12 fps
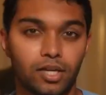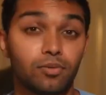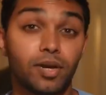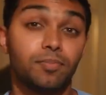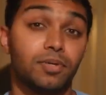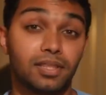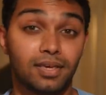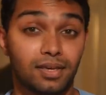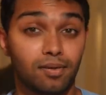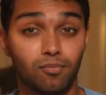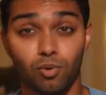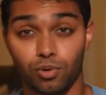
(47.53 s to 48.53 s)
And you might be
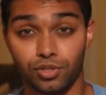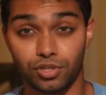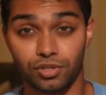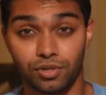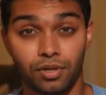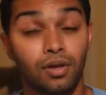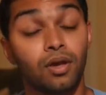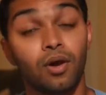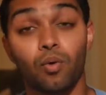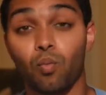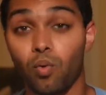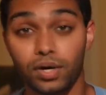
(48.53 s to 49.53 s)
thinking, Morge,
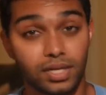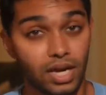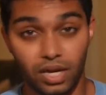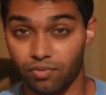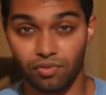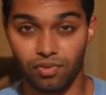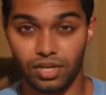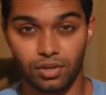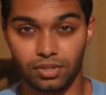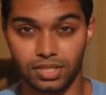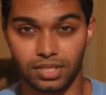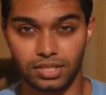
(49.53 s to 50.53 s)
what kind of a
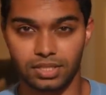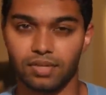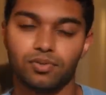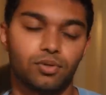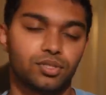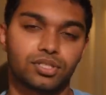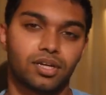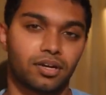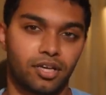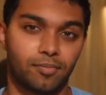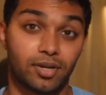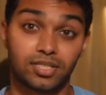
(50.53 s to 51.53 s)
video is this if you're just
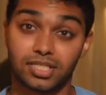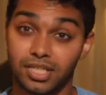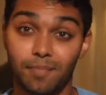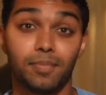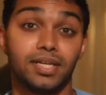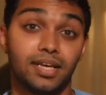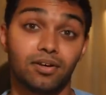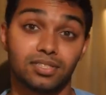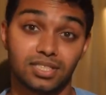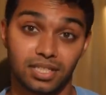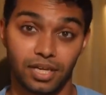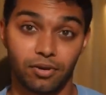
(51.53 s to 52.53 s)
talking about somebody
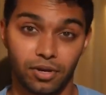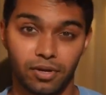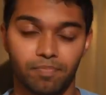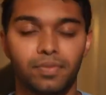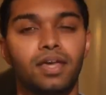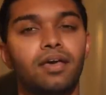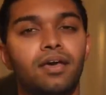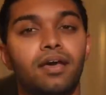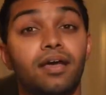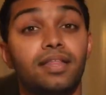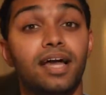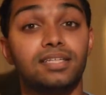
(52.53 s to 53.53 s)
else's theory?
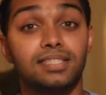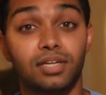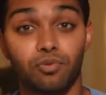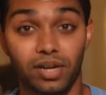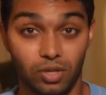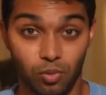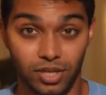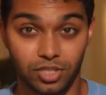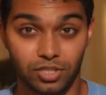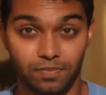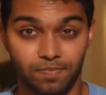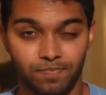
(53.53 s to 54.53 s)
And that is a great
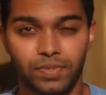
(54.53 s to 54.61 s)
question.